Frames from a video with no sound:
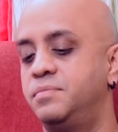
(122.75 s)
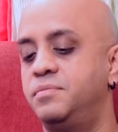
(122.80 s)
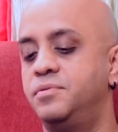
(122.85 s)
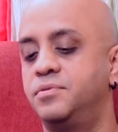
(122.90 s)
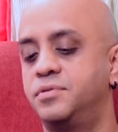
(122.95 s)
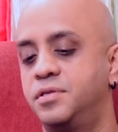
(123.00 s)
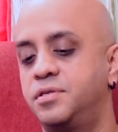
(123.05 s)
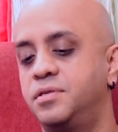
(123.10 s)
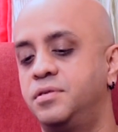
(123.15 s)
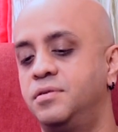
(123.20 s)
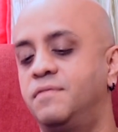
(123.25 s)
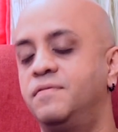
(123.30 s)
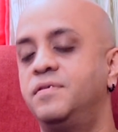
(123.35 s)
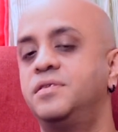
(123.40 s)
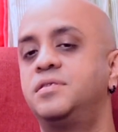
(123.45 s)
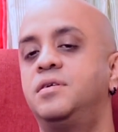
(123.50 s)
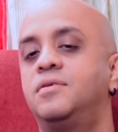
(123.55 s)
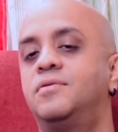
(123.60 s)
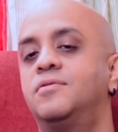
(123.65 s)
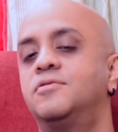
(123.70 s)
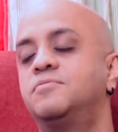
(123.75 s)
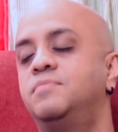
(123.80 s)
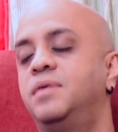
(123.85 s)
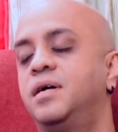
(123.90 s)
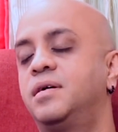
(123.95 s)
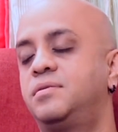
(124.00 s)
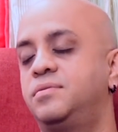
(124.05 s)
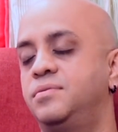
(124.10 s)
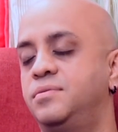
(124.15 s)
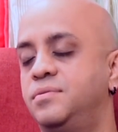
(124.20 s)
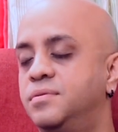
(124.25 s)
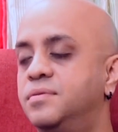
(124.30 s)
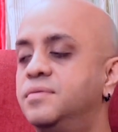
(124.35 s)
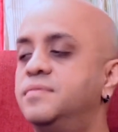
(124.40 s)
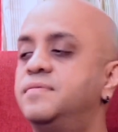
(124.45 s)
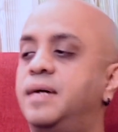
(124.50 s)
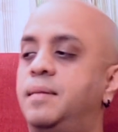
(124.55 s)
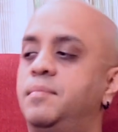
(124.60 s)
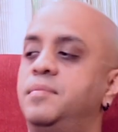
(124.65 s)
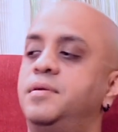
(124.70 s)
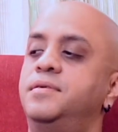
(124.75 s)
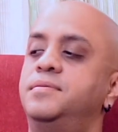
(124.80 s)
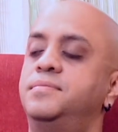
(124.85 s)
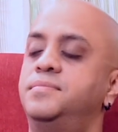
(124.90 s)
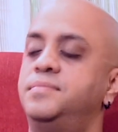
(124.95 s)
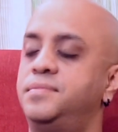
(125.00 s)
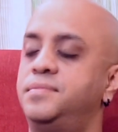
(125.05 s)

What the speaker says: as a musician obviously goes back to family.